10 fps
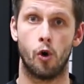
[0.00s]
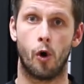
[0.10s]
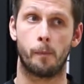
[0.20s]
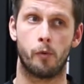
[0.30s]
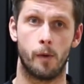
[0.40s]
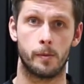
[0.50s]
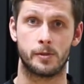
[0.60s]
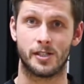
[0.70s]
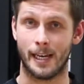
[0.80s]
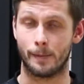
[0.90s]
or problem
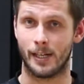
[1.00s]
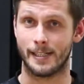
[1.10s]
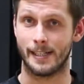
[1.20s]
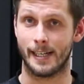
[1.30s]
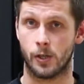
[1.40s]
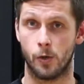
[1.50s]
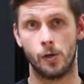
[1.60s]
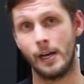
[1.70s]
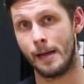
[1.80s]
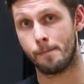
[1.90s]
stabilizing their
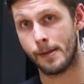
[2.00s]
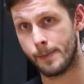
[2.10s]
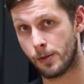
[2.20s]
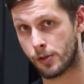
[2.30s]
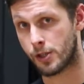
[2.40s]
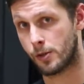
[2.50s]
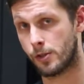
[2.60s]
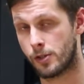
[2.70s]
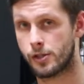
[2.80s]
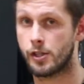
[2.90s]
core, maybe not so good.